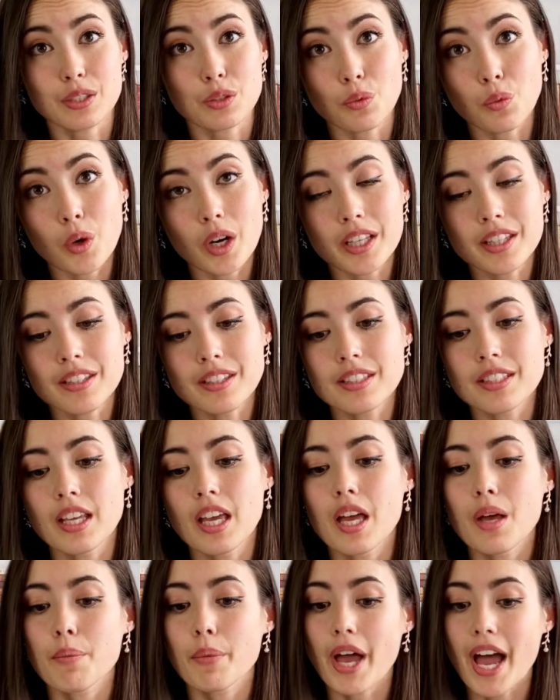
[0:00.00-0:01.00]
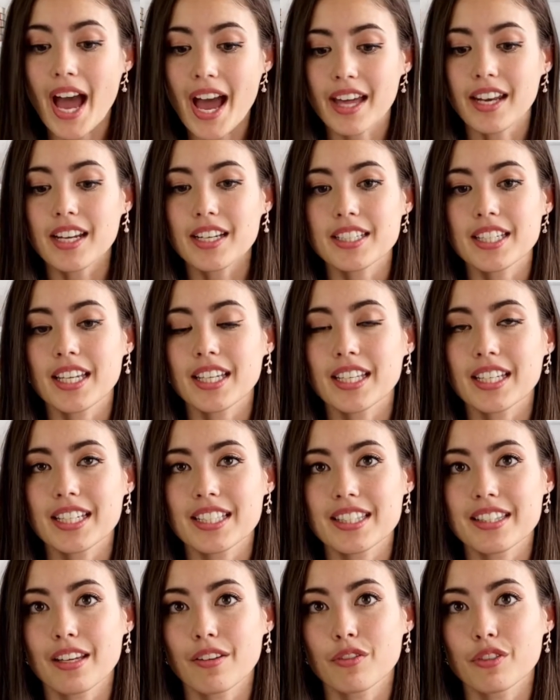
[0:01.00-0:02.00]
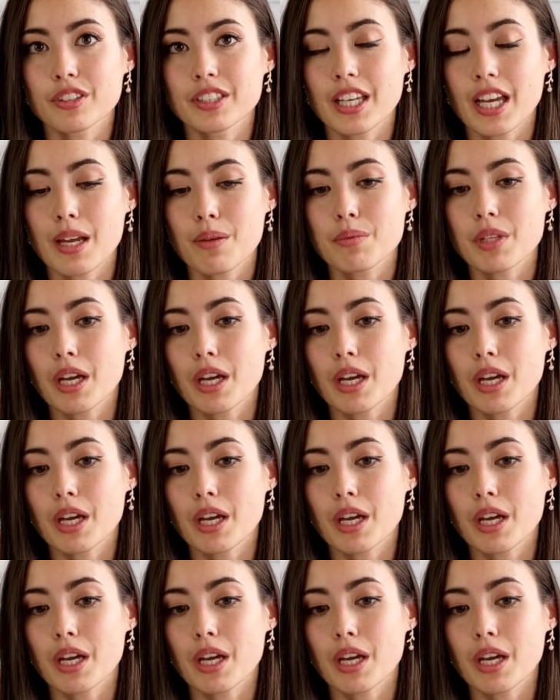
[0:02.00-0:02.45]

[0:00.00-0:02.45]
once, but had I taken it several times,